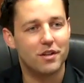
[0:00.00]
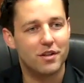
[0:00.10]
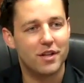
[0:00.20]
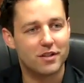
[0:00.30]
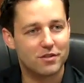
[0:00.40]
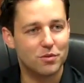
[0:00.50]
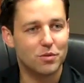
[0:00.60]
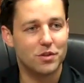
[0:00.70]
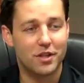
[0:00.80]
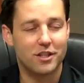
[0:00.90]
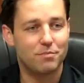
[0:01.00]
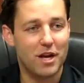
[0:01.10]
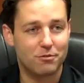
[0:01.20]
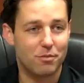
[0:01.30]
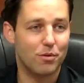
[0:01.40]
the next school and the next
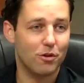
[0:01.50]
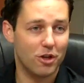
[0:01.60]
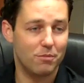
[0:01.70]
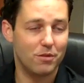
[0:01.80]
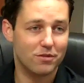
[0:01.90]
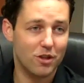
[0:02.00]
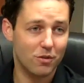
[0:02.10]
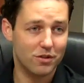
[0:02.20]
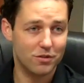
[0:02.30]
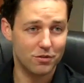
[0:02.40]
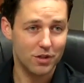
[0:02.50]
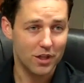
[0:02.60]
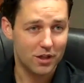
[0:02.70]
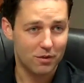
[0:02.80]
basketball program he was going to,